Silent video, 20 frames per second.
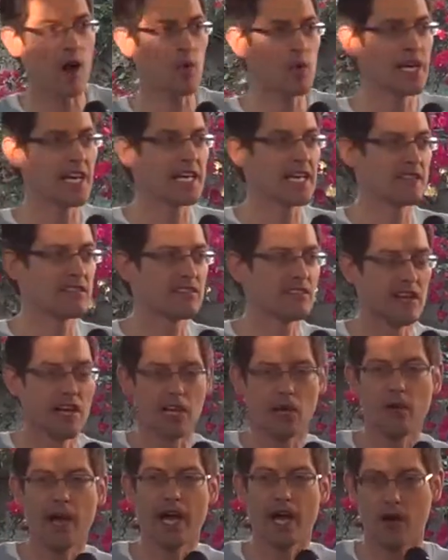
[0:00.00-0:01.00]
out how we can
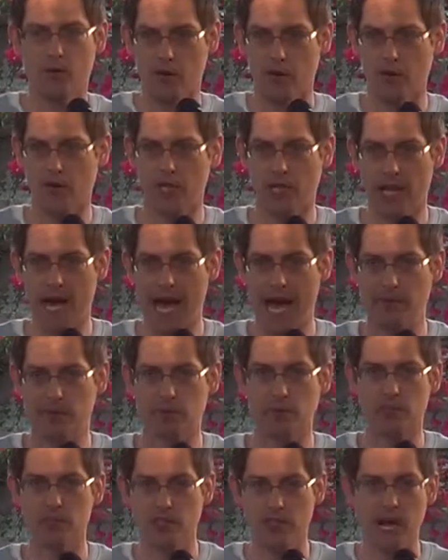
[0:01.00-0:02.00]
accelerate our own
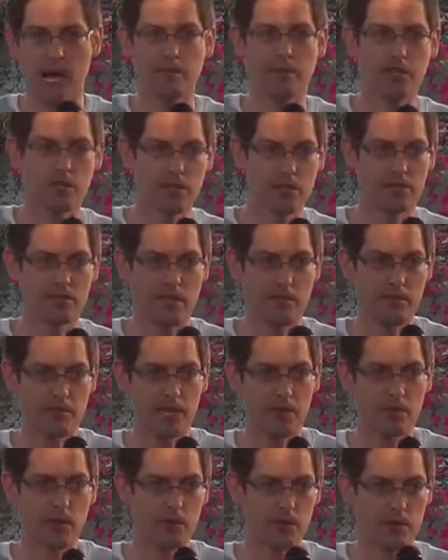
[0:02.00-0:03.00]
collapse. We should not be doing the same
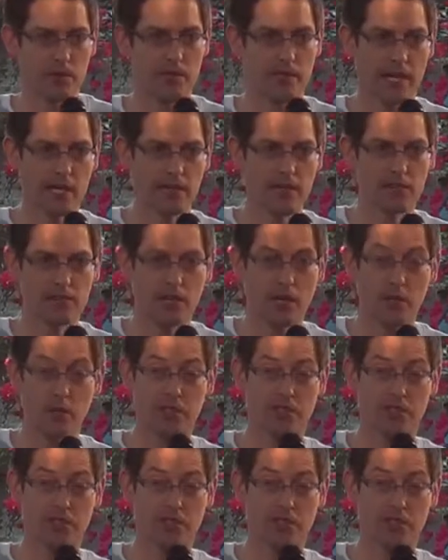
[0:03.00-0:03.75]
thing we were doing 10 years ago.